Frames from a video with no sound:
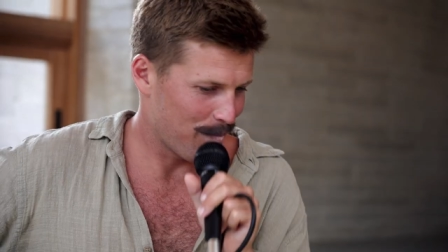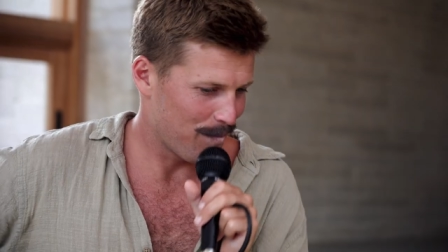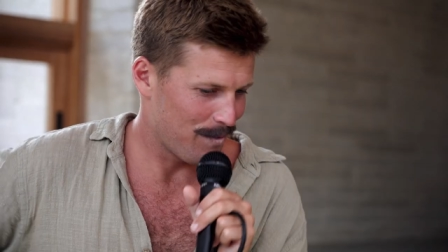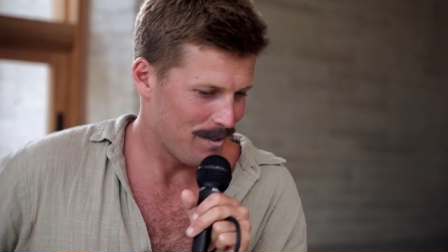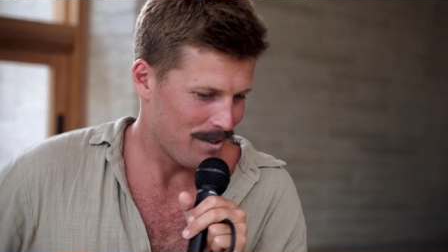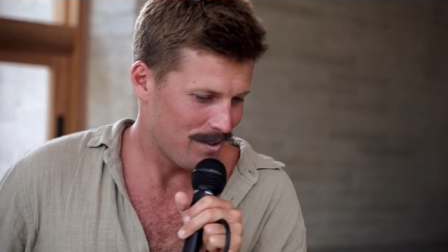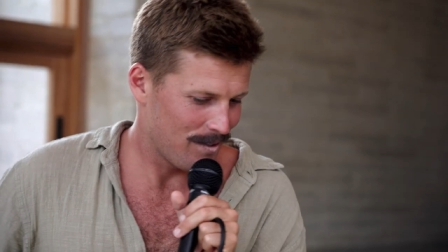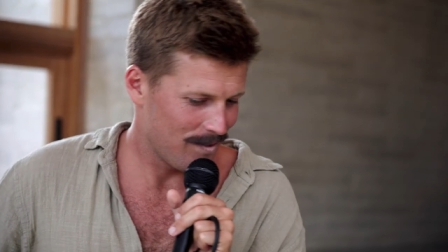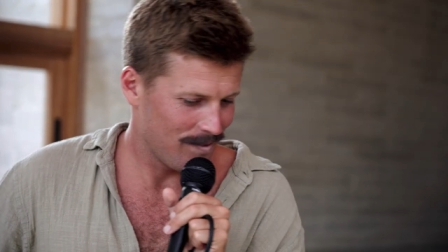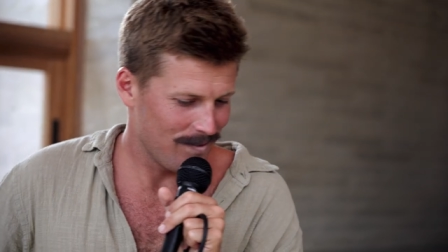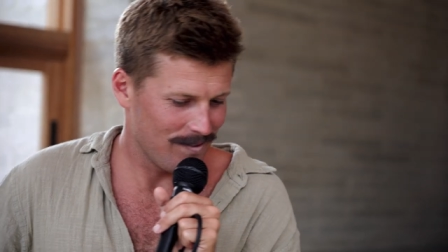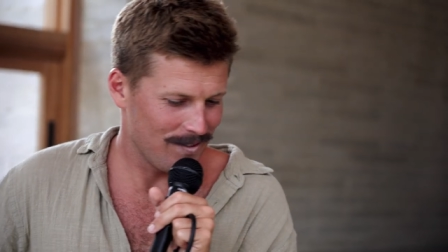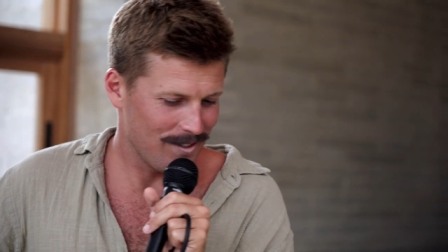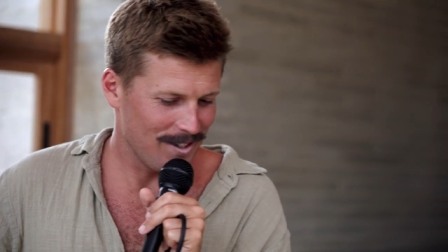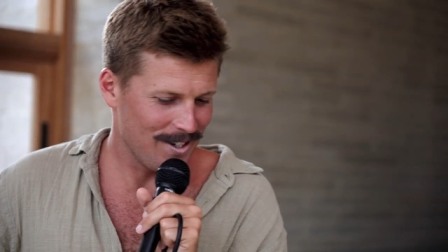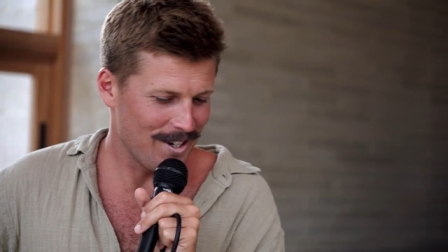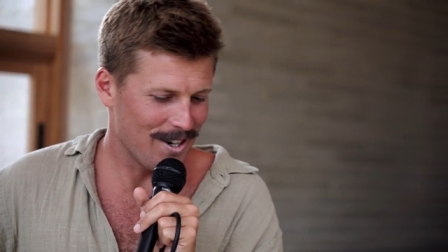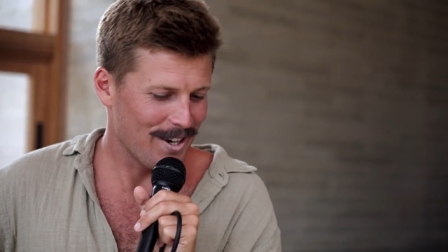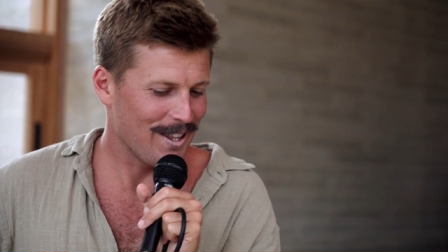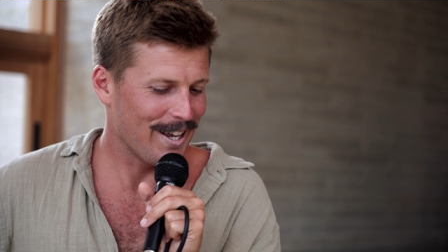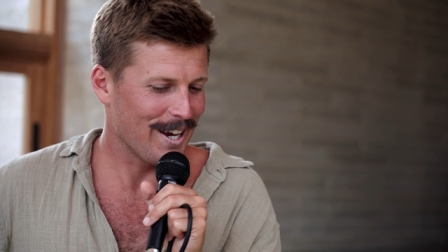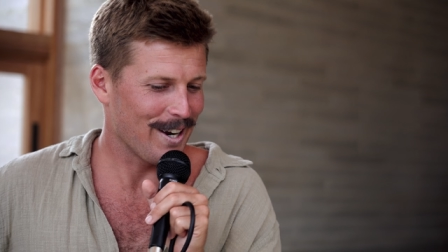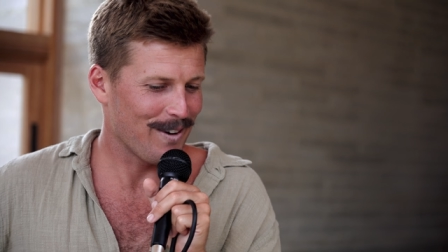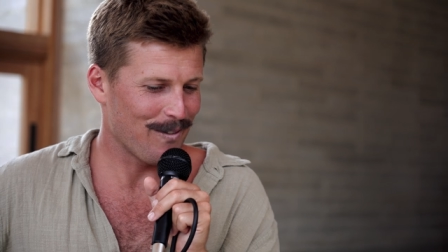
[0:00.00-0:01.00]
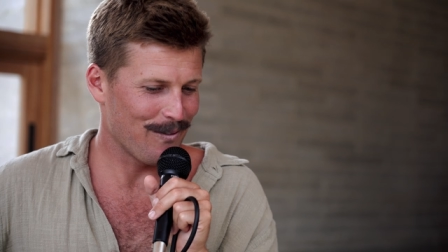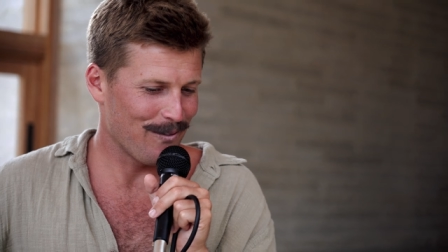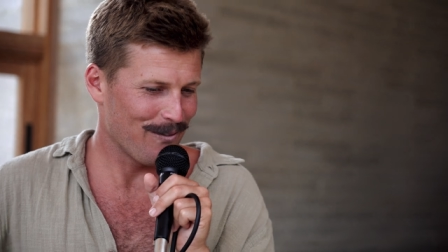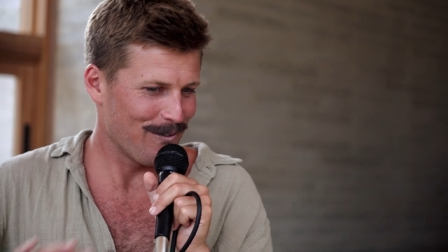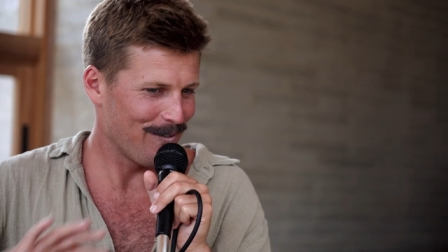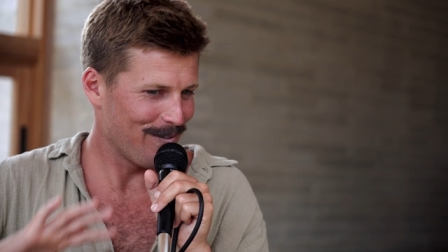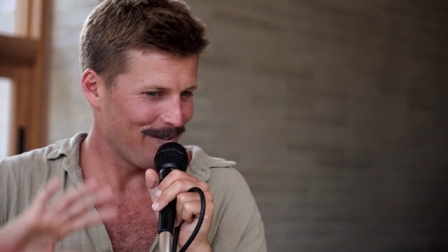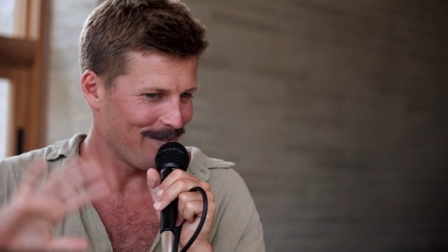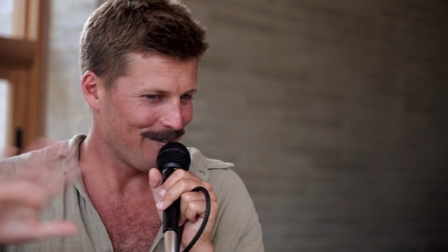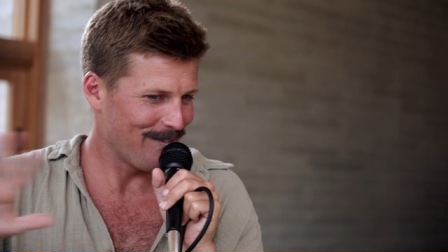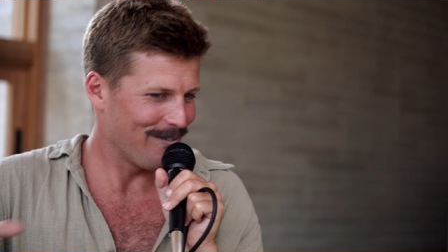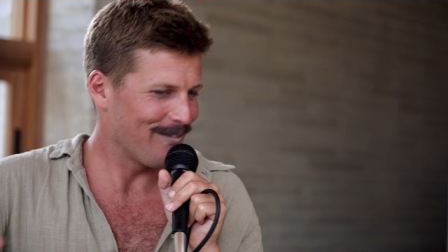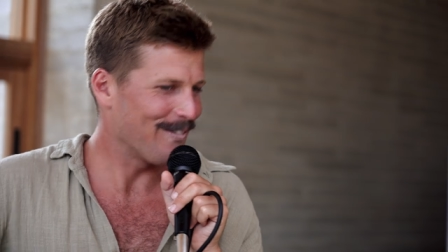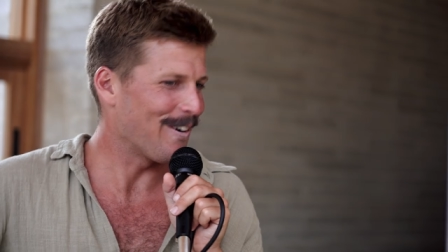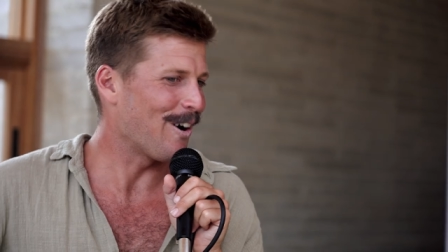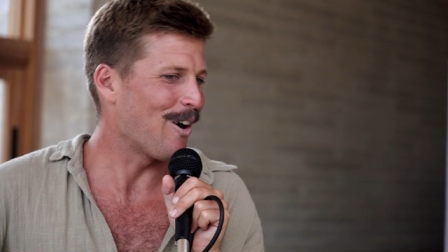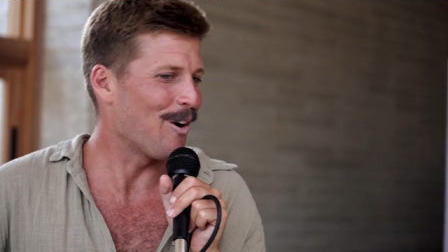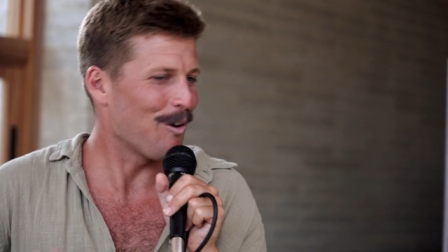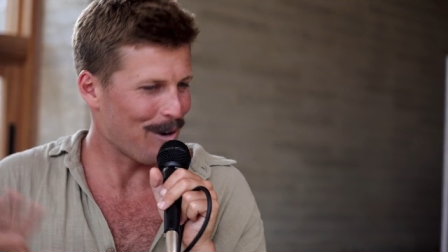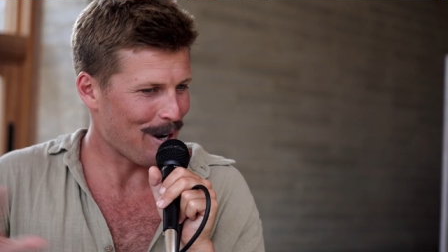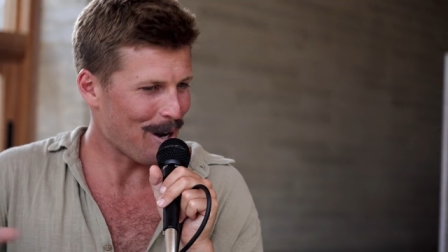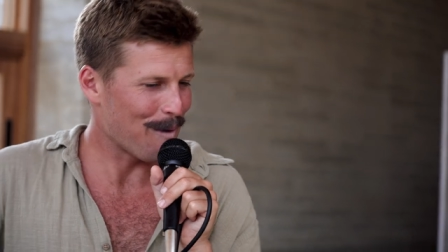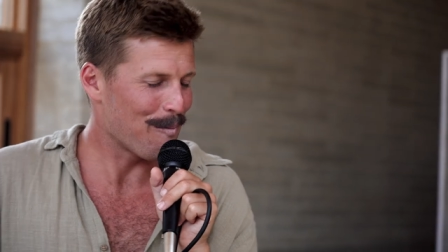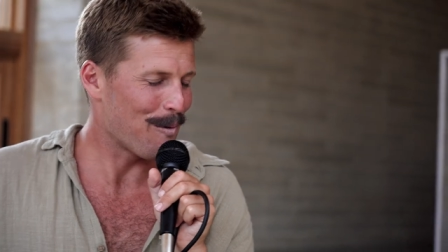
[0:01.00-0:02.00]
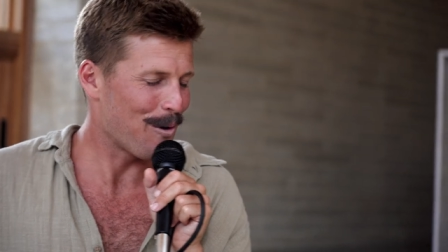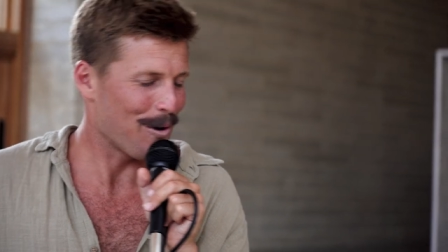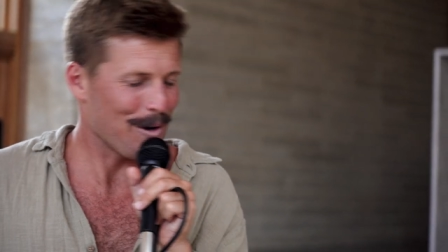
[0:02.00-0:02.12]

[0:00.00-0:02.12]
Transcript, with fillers: I'm you know like I'll come